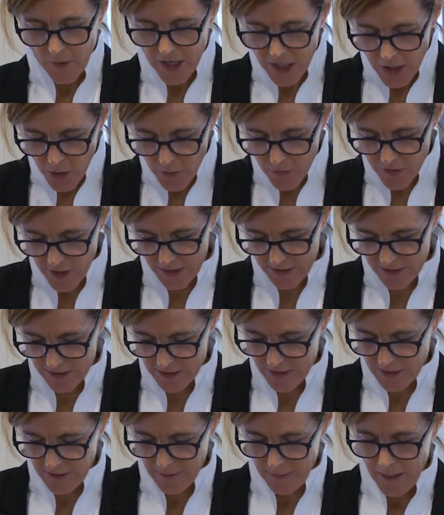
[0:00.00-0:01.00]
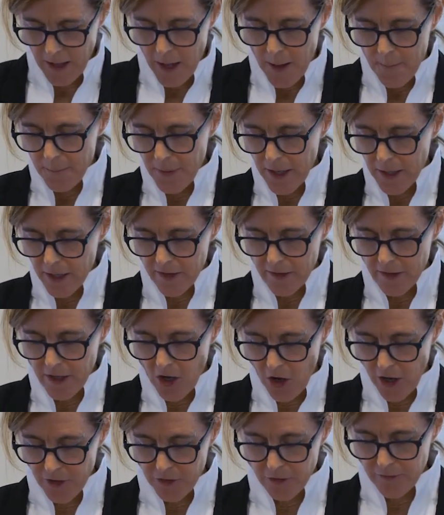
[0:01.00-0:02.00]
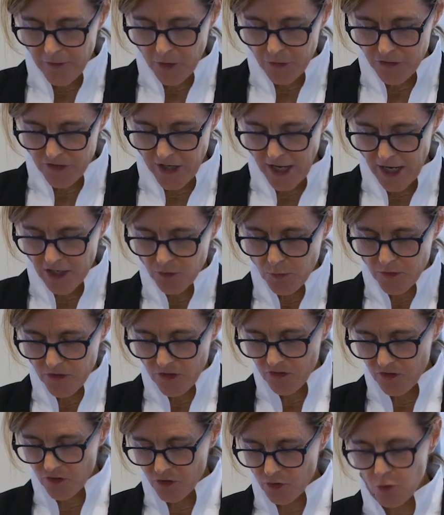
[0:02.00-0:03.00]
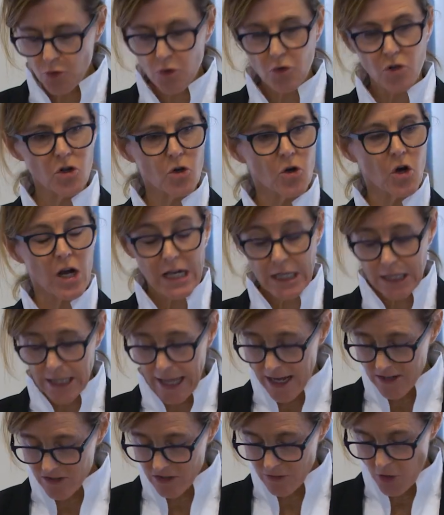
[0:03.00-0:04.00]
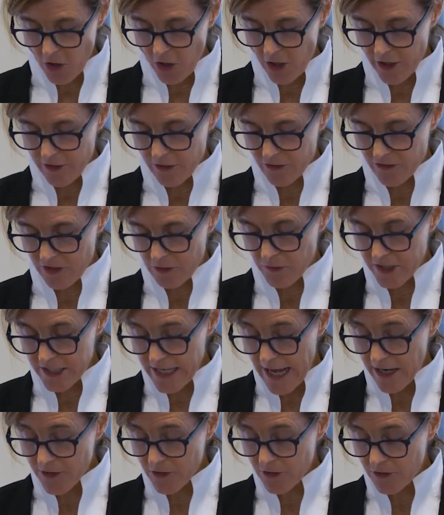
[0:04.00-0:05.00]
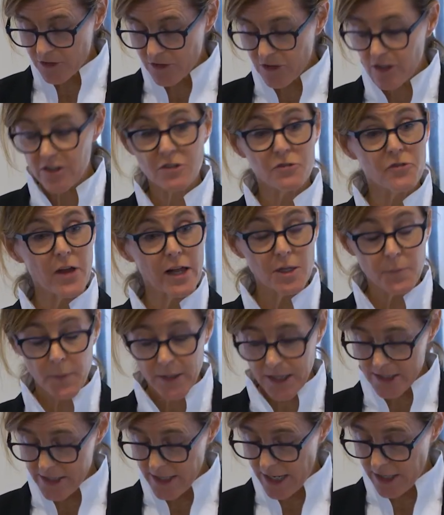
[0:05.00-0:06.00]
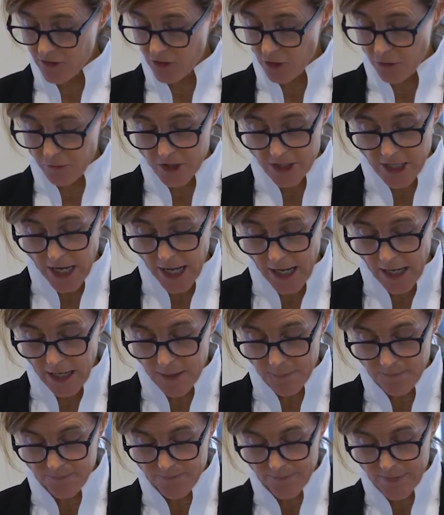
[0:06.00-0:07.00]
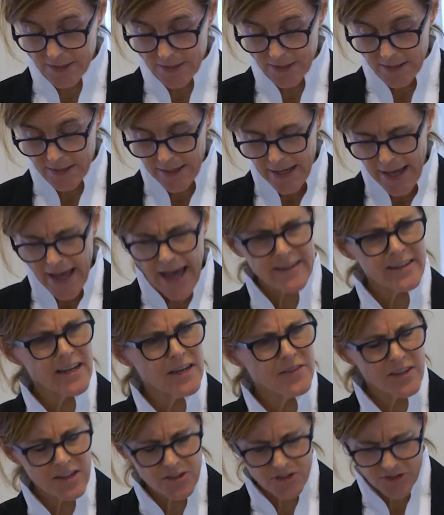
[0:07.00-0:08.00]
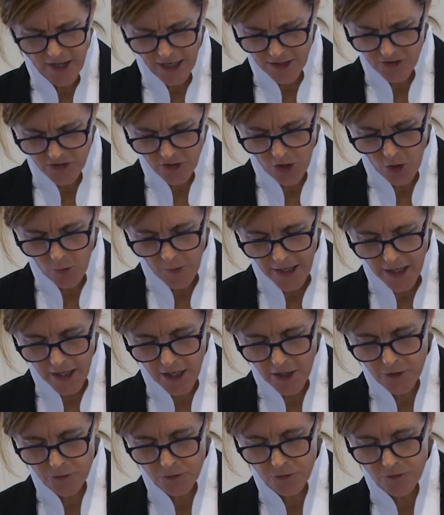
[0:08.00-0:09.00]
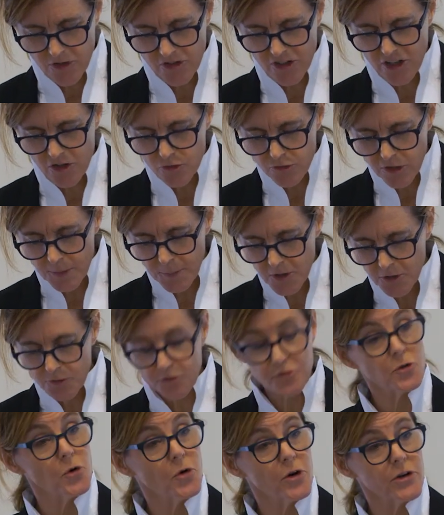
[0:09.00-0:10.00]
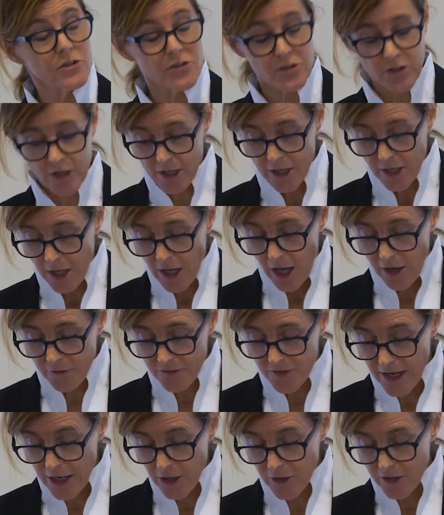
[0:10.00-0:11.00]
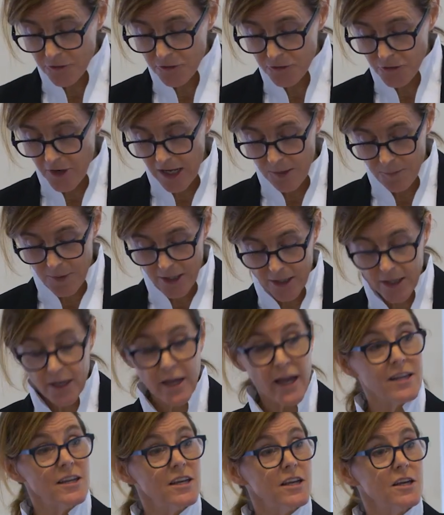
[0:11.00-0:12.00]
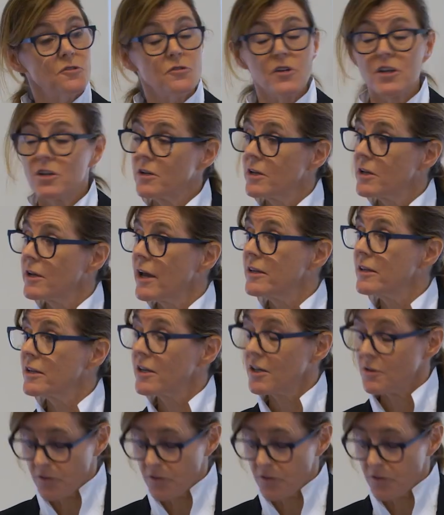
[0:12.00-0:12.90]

We know this. But the author of those texts was a school or a class of authors and redactors developing a text over time. And yet these texts cohere through the centripetal force of narrative framing and the, and the